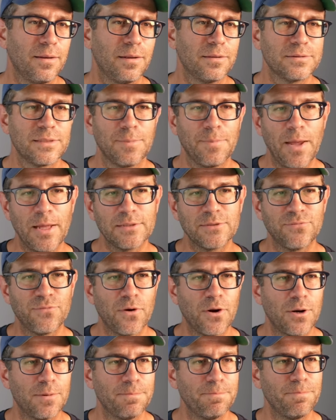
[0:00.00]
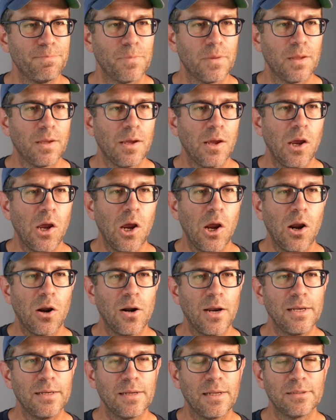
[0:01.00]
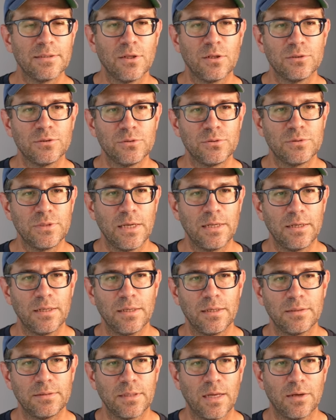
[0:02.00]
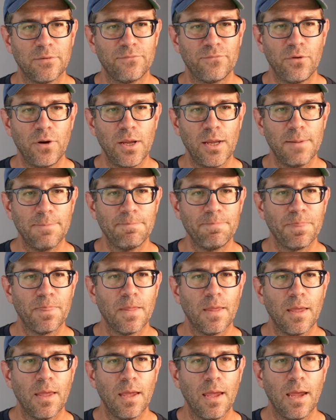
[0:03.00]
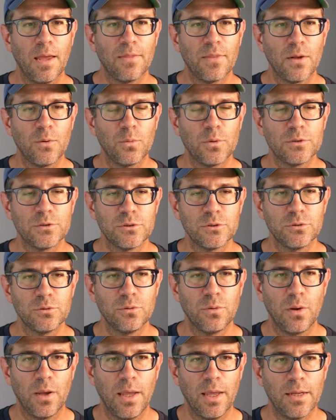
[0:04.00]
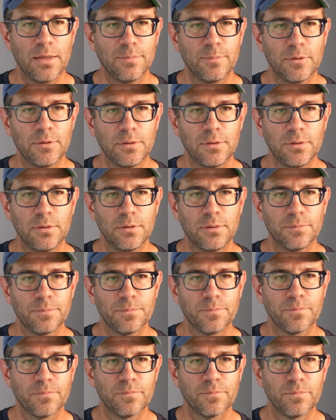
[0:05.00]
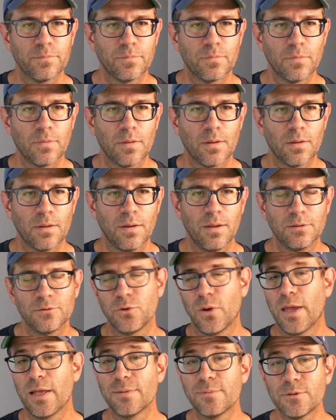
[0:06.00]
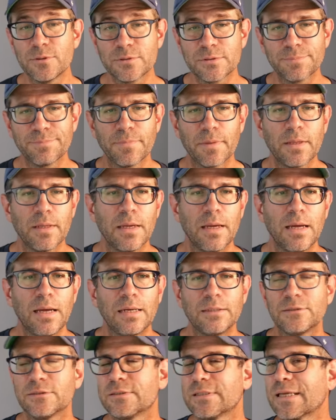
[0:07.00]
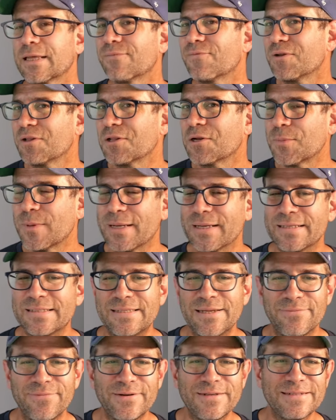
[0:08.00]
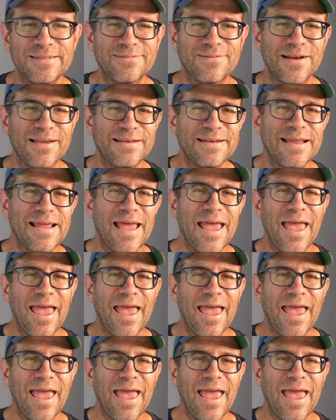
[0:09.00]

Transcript: I'll say Pat's farm. All right, and I'll do data.frame, and then we'll do animal, we'll do animals, just to give it a little bit different, right?